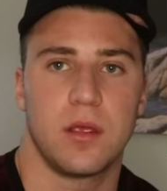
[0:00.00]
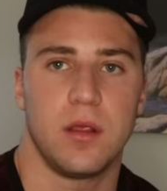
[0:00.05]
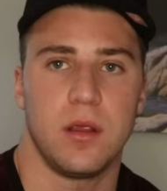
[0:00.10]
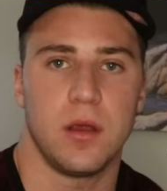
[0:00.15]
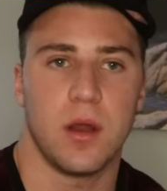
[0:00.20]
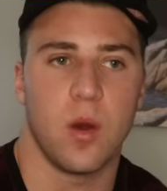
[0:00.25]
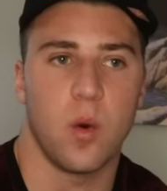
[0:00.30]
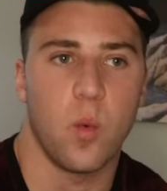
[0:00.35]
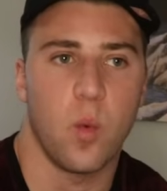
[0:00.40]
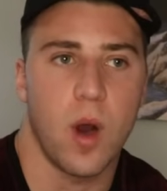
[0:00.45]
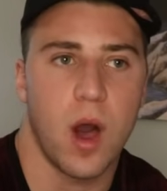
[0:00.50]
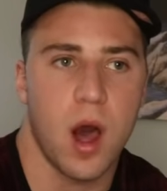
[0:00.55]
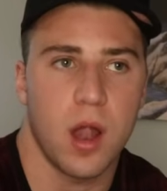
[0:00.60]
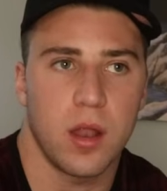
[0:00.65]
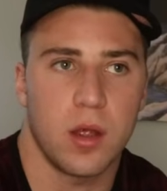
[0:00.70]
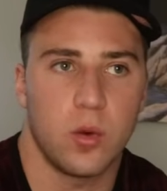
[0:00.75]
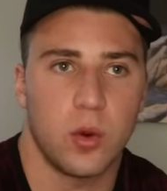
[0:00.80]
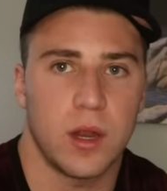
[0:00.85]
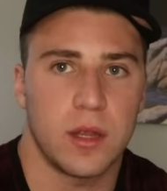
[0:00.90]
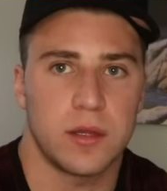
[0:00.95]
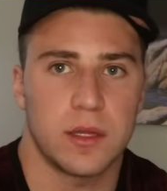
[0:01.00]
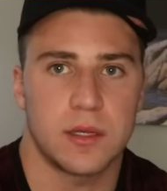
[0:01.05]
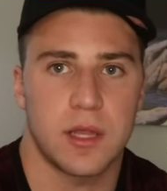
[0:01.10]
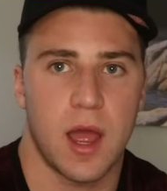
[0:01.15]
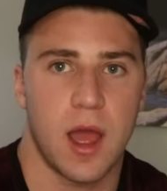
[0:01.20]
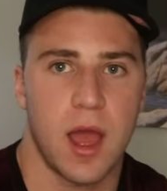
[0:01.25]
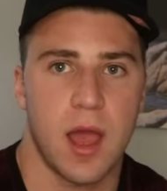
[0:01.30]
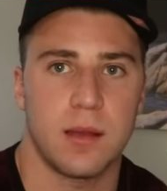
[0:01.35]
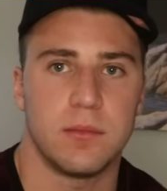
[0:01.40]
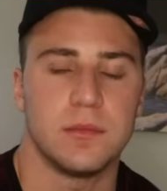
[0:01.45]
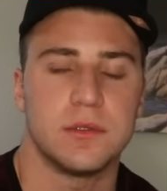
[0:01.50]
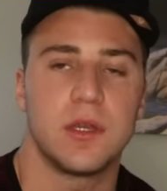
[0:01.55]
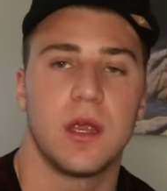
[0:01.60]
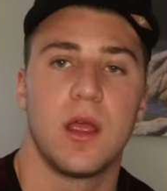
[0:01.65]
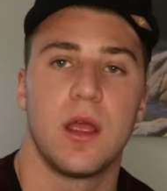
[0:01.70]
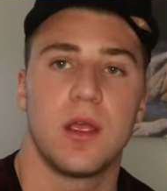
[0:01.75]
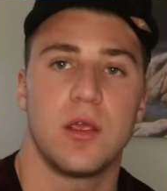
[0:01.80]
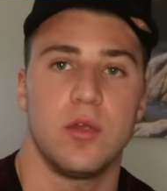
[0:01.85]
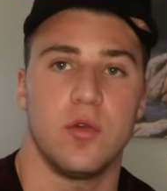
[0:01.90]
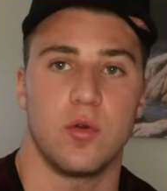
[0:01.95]
You don't wallow in the times.
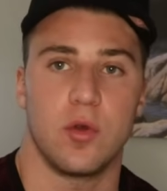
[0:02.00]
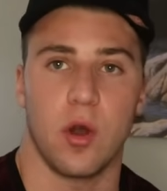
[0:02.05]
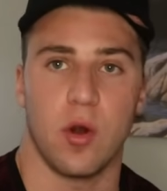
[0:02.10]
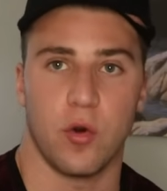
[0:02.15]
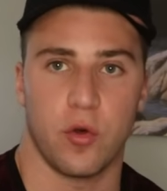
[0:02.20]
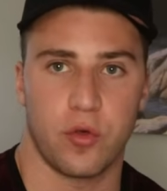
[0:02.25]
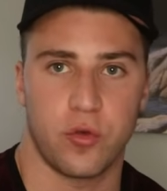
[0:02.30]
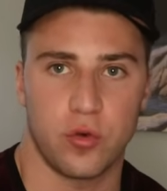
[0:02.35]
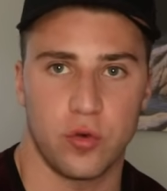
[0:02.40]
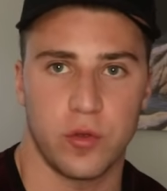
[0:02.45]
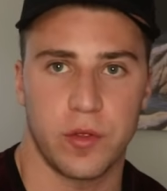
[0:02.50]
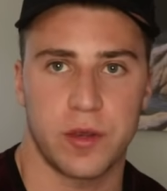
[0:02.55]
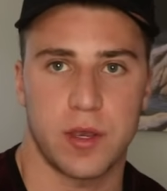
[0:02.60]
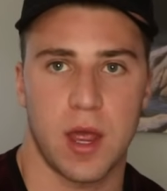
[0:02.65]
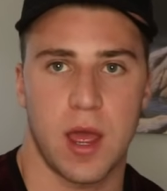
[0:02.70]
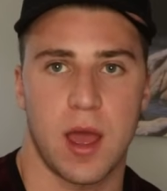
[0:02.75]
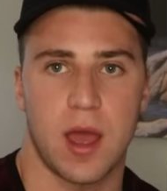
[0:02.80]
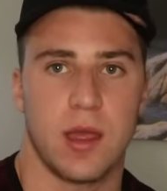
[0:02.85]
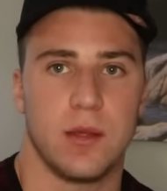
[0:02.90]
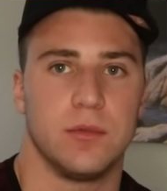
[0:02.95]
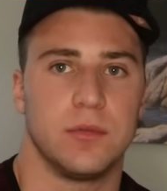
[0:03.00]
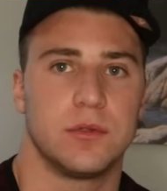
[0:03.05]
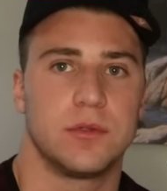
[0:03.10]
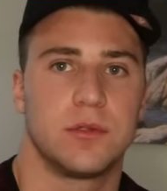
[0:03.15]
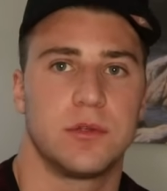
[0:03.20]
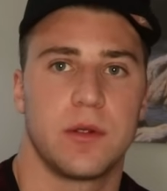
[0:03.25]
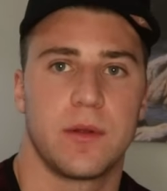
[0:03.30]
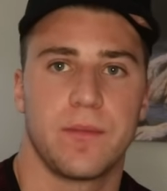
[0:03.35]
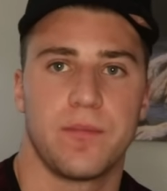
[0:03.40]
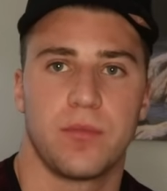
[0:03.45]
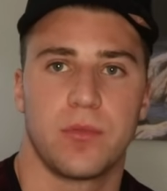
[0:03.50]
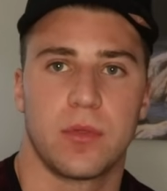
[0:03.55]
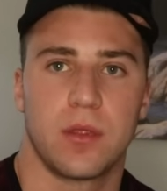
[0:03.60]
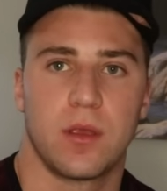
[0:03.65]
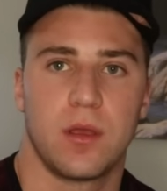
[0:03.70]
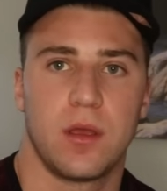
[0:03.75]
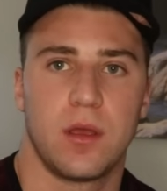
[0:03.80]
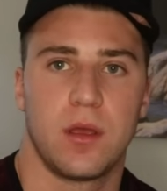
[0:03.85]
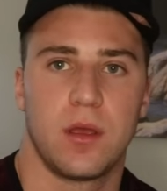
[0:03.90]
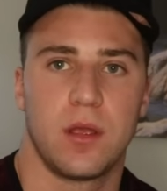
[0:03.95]
You go through the times.
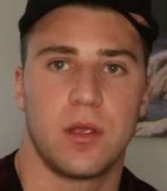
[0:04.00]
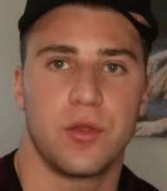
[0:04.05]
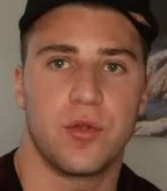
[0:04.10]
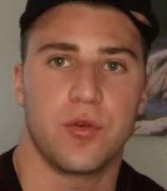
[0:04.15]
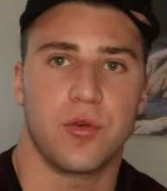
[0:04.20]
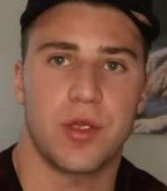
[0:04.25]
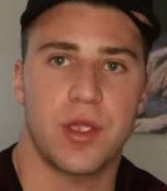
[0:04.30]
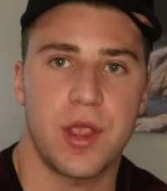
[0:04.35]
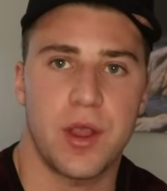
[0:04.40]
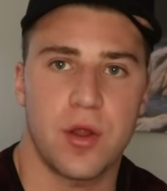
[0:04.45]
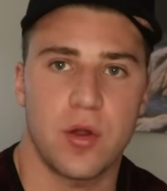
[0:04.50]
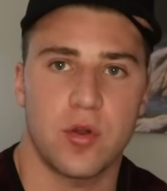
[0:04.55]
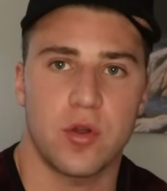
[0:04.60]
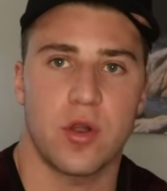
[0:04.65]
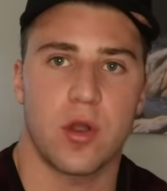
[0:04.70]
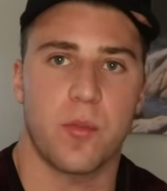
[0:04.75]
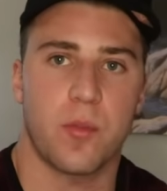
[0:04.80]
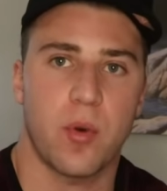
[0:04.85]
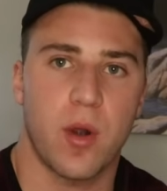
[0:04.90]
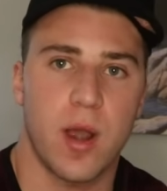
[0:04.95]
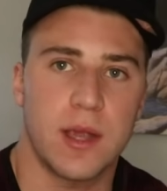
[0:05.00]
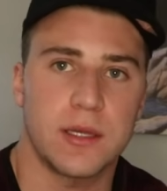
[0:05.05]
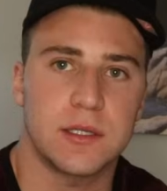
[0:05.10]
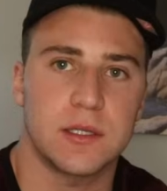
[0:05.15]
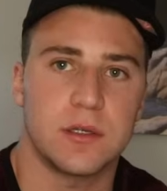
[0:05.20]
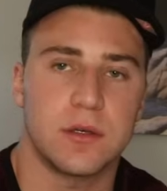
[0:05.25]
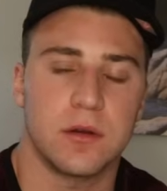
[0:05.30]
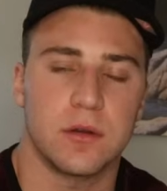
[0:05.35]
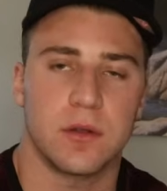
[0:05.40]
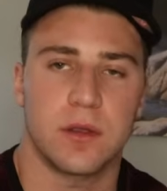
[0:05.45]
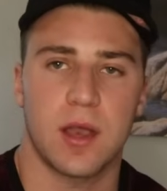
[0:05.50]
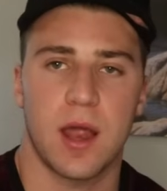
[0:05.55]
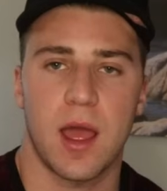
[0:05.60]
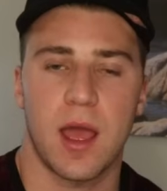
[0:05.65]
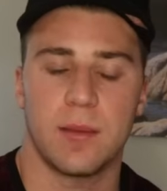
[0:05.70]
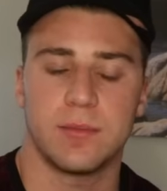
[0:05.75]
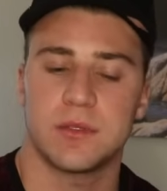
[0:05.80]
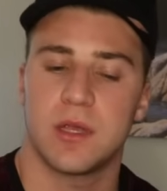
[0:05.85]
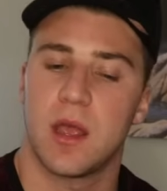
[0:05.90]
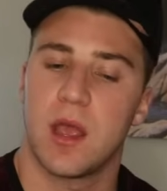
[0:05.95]
You're here. You're present during the
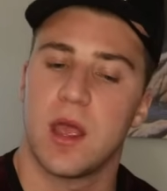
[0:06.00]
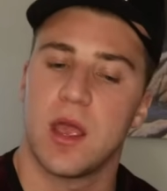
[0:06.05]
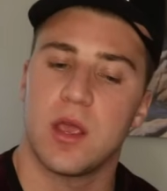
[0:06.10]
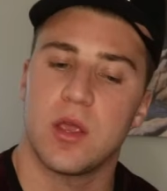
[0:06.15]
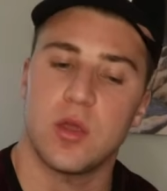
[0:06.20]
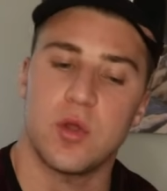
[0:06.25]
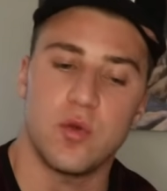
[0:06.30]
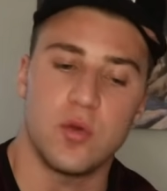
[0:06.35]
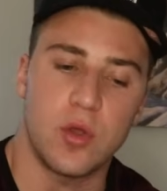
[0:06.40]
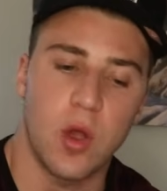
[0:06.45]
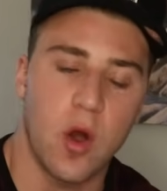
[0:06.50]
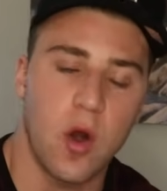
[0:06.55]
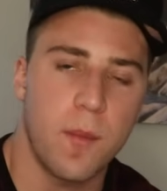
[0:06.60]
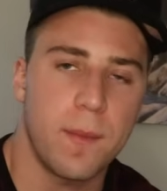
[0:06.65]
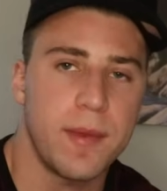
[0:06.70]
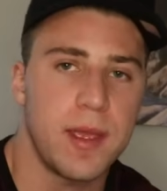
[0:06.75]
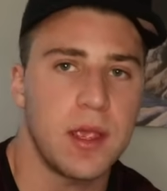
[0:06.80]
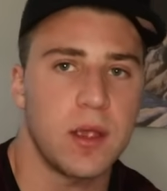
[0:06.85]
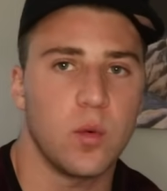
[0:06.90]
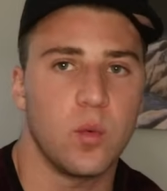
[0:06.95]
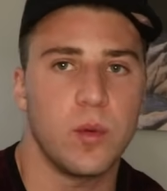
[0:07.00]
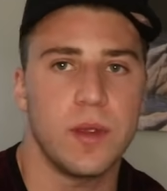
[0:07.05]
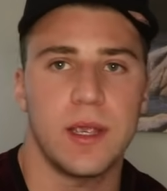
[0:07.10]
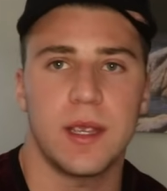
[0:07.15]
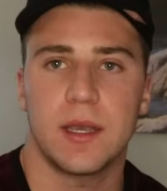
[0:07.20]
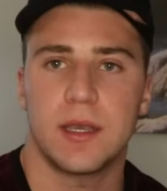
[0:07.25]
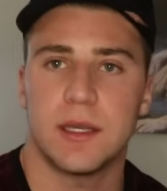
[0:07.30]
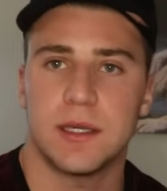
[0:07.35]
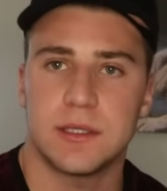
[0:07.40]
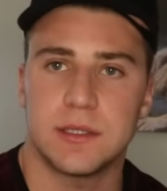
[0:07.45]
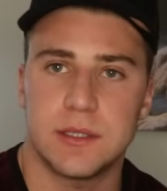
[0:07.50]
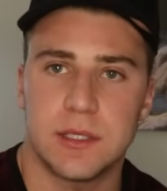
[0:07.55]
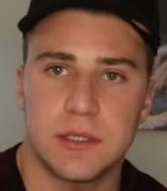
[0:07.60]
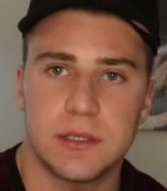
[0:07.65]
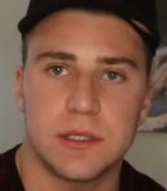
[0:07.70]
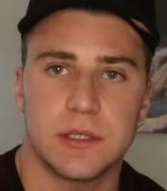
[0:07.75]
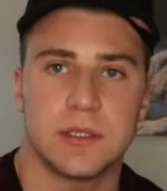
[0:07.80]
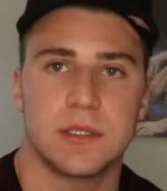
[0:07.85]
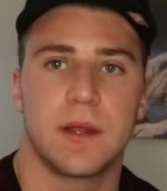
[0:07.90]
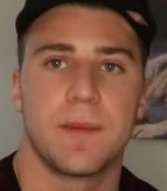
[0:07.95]
times. You don't make weak
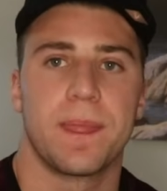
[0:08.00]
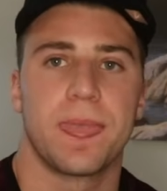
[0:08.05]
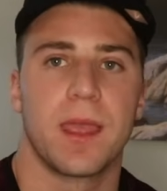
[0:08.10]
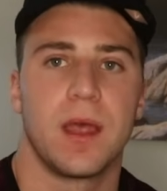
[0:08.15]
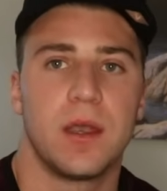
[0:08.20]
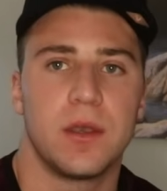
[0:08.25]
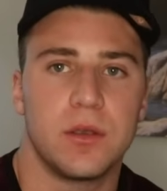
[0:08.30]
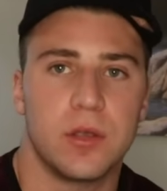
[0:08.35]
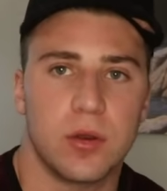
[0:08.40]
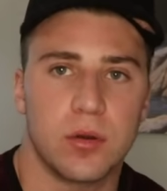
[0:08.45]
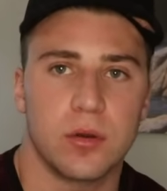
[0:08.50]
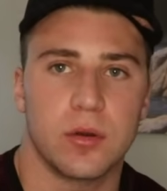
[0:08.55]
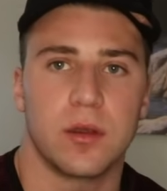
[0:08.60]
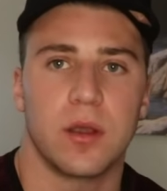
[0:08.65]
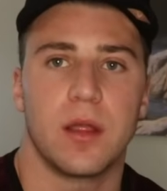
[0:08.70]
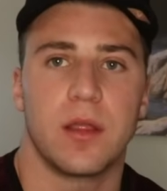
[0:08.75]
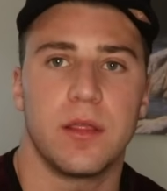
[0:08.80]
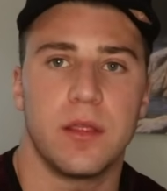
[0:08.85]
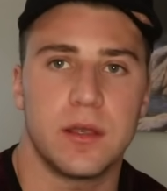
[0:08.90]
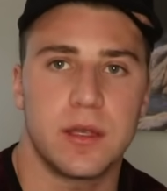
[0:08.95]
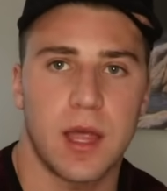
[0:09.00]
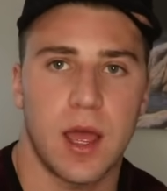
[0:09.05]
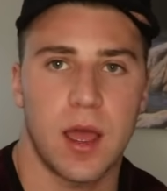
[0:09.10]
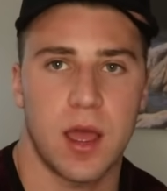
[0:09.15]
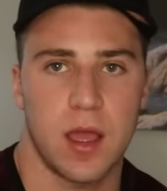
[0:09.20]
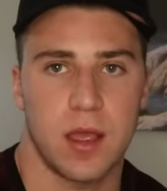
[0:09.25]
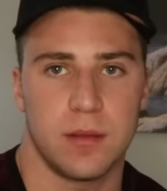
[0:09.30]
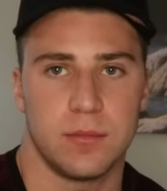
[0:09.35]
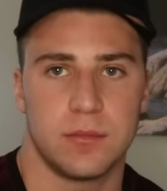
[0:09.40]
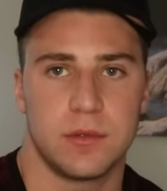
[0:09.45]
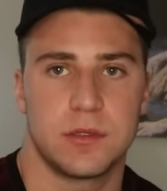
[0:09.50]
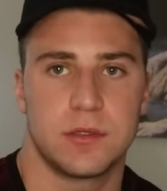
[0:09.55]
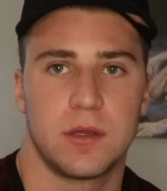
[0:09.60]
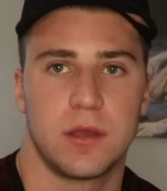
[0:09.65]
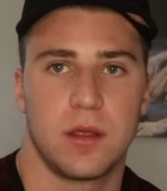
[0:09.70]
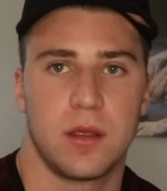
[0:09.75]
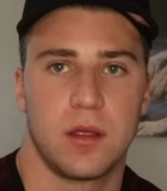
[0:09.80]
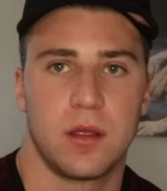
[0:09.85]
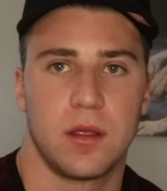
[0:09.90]
decisions during the times.